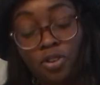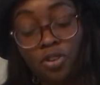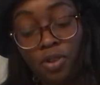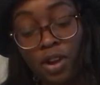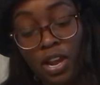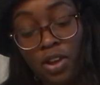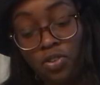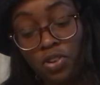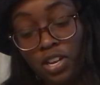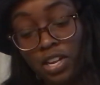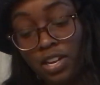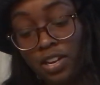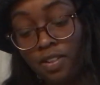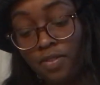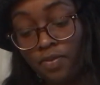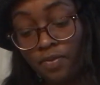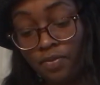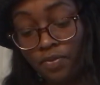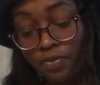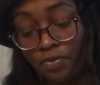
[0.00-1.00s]
grounded.
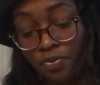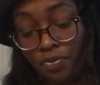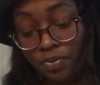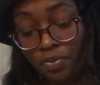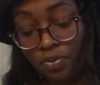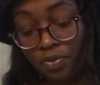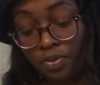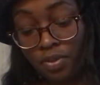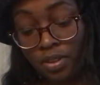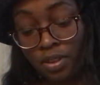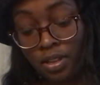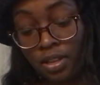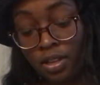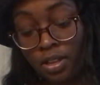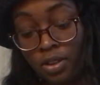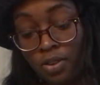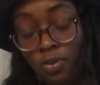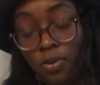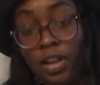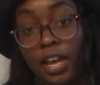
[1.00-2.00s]

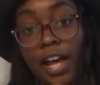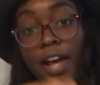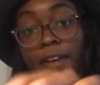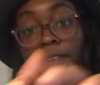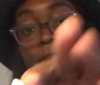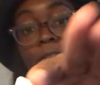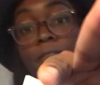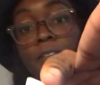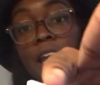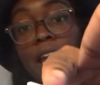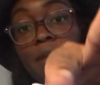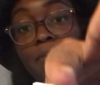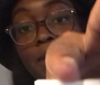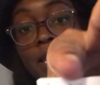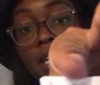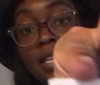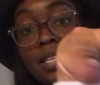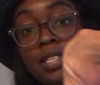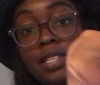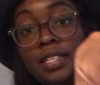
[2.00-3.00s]
We have
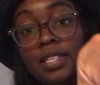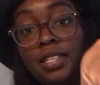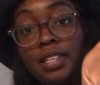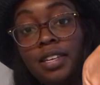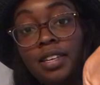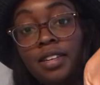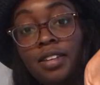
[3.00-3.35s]
famous.